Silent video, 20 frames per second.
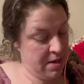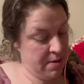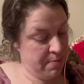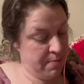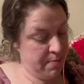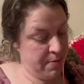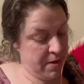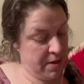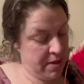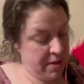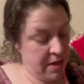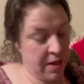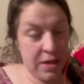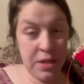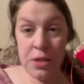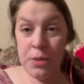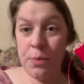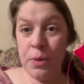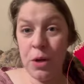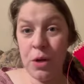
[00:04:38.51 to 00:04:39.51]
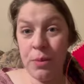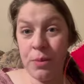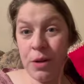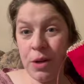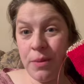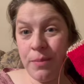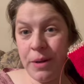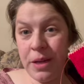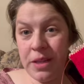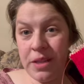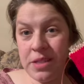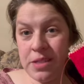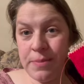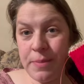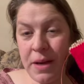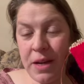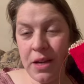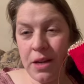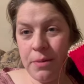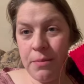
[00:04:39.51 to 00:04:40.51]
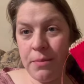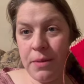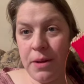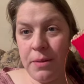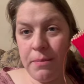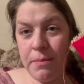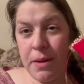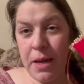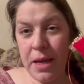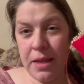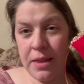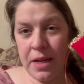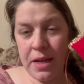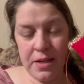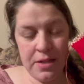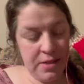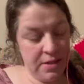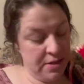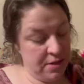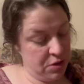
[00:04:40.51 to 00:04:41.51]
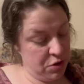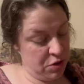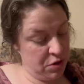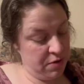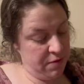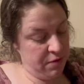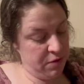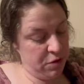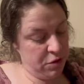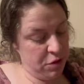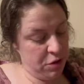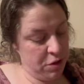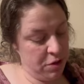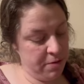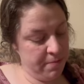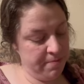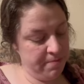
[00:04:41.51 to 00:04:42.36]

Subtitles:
But then tomorrow I'm going to pick this back up and make that decision for sure.